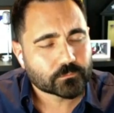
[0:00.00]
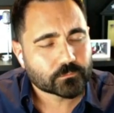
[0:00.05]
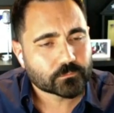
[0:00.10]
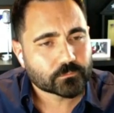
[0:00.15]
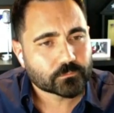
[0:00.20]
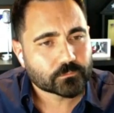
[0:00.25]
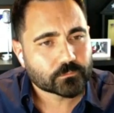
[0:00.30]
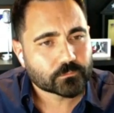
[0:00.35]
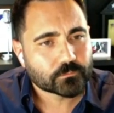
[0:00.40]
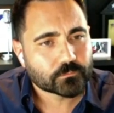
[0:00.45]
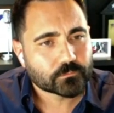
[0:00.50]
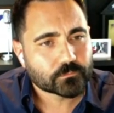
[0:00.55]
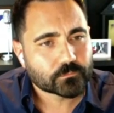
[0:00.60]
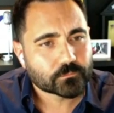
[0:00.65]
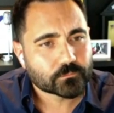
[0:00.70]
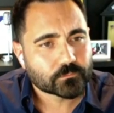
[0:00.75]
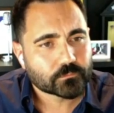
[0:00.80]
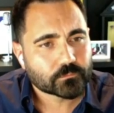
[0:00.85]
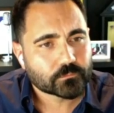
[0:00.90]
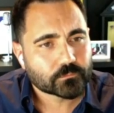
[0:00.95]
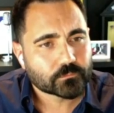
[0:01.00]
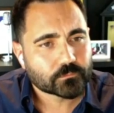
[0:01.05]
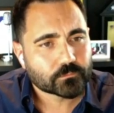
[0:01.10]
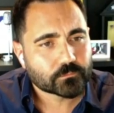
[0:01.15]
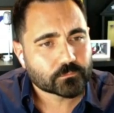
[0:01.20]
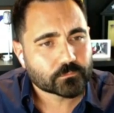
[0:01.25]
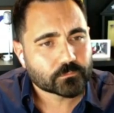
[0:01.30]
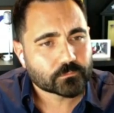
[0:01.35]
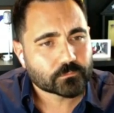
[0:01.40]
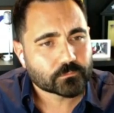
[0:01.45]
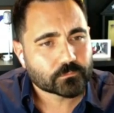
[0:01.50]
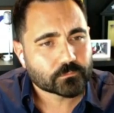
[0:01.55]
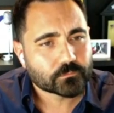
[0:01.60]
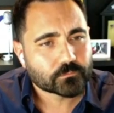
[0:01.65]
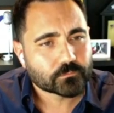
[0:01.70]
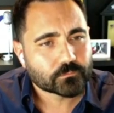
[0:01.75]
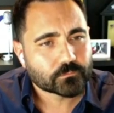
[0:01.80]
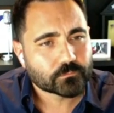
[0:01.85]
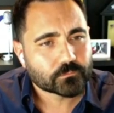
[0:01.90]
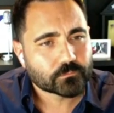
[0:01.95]

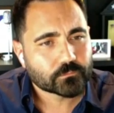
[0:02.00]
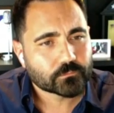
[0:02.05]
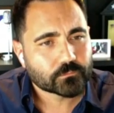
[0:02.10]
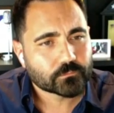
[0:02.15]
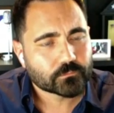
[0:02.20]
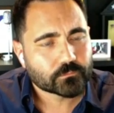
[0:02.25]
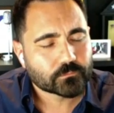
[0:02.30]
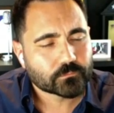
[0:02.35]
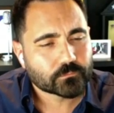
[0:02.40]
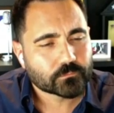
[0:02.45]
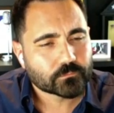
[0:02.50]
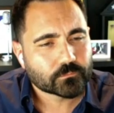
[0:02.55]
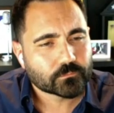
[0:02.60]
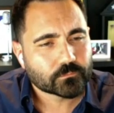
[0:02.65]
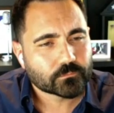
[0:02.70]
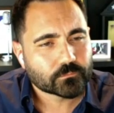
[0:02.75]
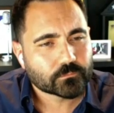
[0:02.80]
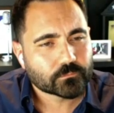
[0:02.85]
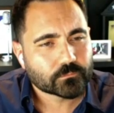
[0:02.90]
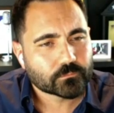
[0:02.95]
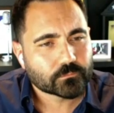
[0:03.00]
(silent)